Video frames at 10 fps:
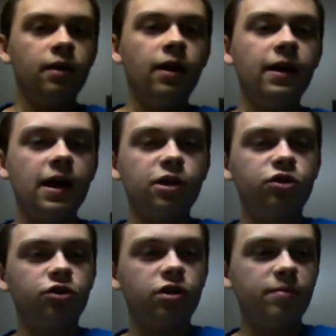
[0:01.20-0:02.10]
Hey guys,
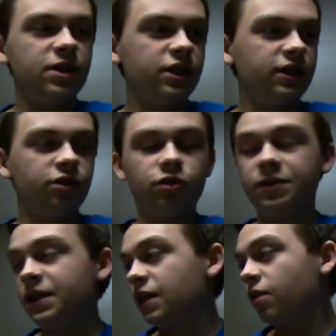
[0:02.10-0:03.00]
Sure Shot Midget here
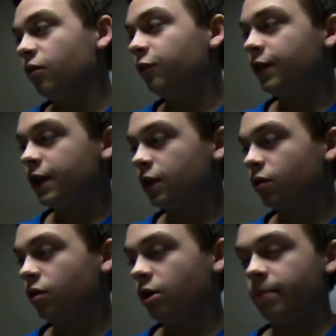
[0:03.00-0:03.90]
doing another
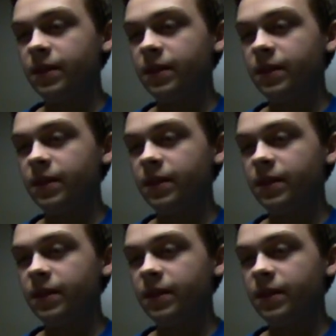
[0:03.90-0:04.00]
video.